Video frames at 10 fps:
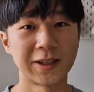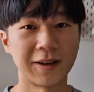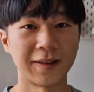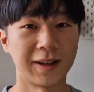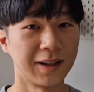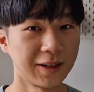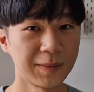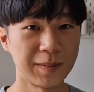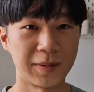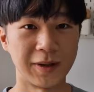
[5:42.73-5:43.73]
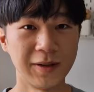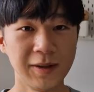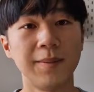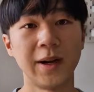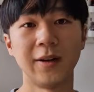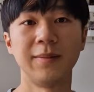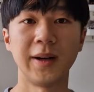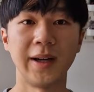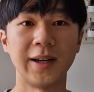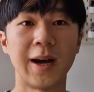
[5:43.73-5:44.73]
costs a little bit more. And bear in
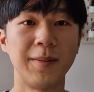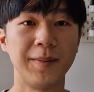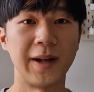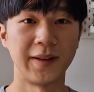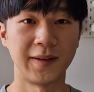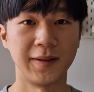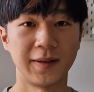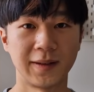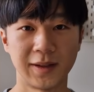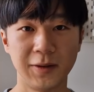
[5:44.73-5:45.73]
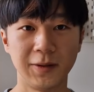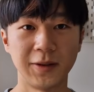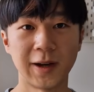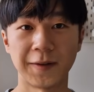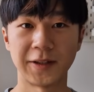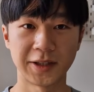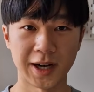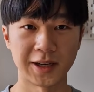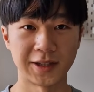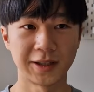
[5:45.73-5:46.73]
mind, Apple Pencils, you do have to
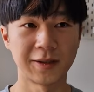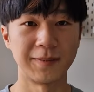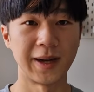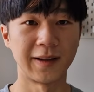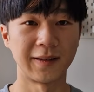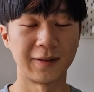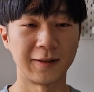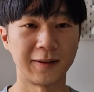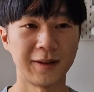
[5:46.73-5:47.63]
charge it compared to